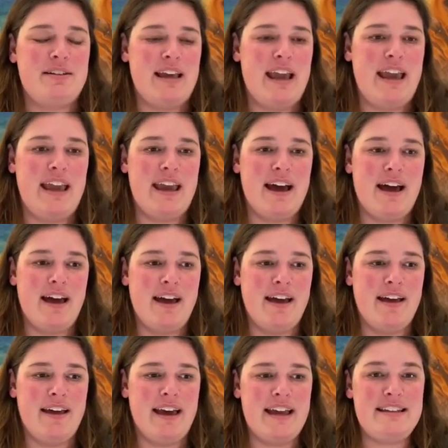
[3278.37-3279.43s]

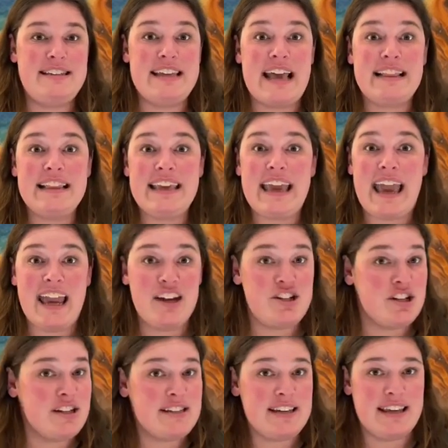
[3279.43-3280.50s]
a deadly
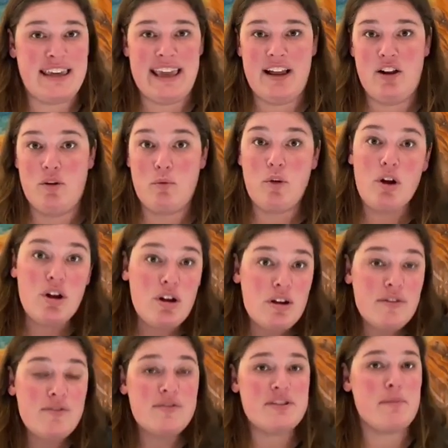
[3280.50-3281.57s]
agent to kill
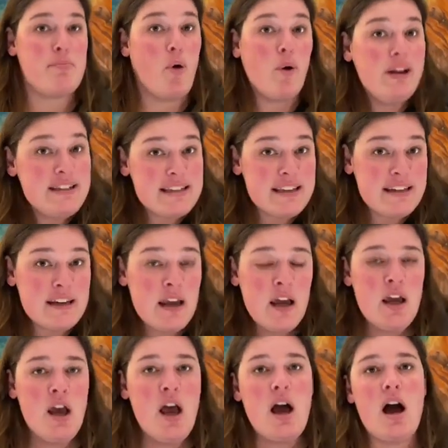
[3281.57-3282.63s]
wolves, a poison,
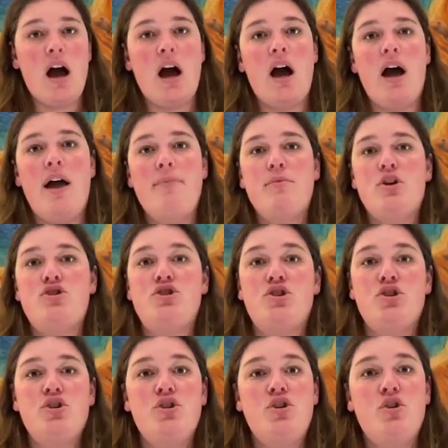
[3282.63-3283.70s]

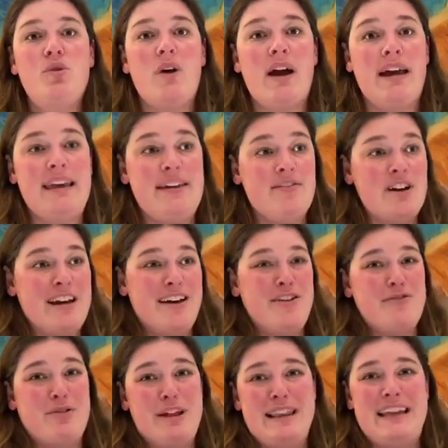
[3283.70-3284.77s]
to even a
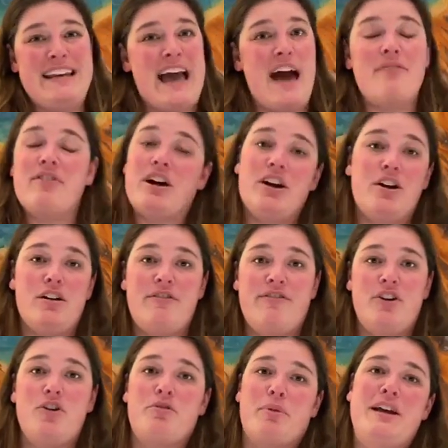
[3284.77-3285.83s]
really not very good
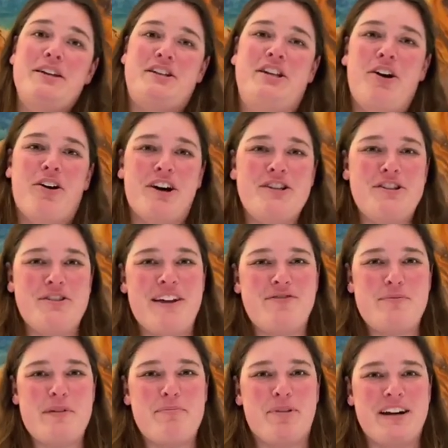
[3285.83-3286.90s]
food resource. You'd have
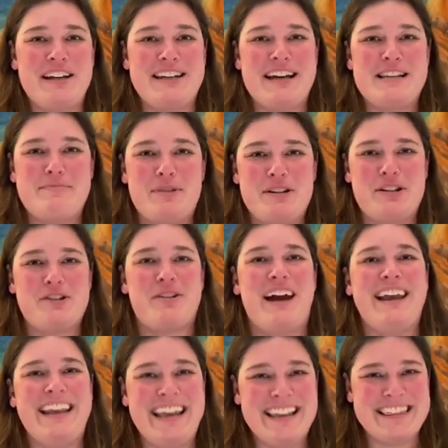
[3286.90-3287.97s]
to be pretty desperate to try
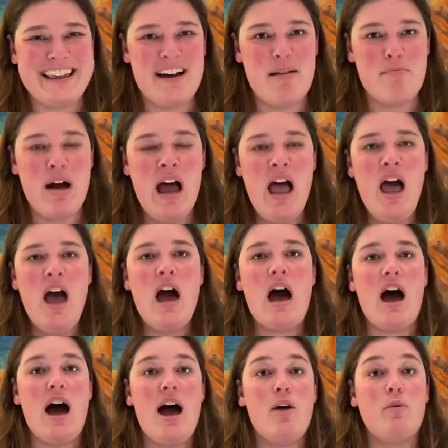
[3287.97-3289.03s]
and eat them.
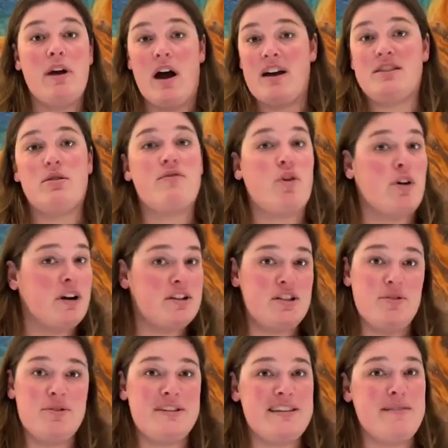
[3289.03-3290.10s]
We also, of course,
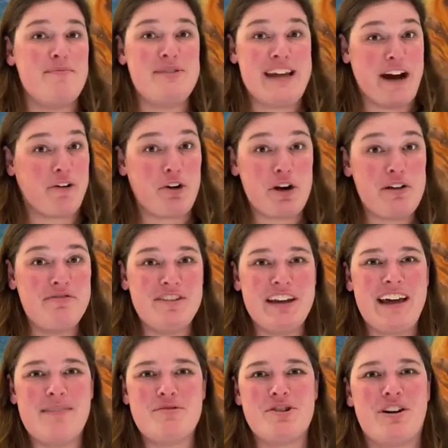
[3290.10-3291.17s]
use them
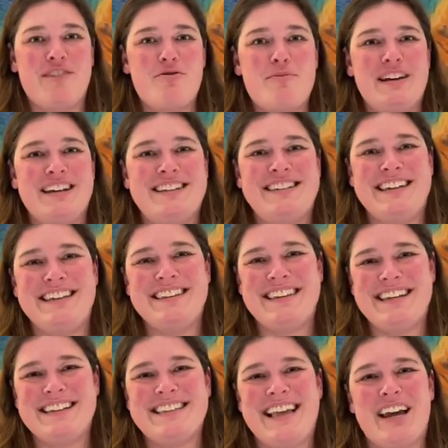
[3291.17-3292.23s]
decoratively. I'm sure everybody has seen
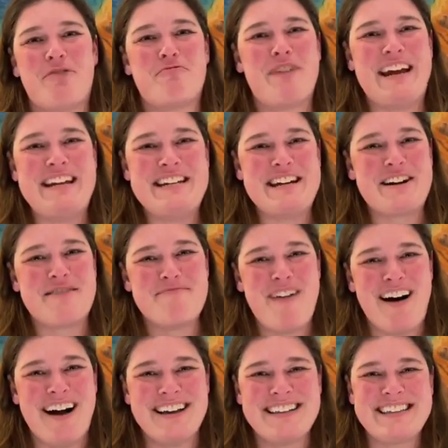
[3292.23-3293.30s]
things like reindeer
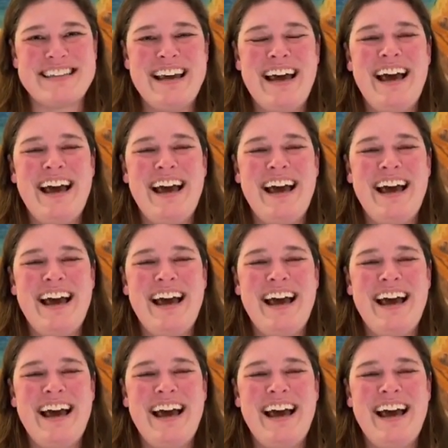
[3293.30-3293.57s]
moss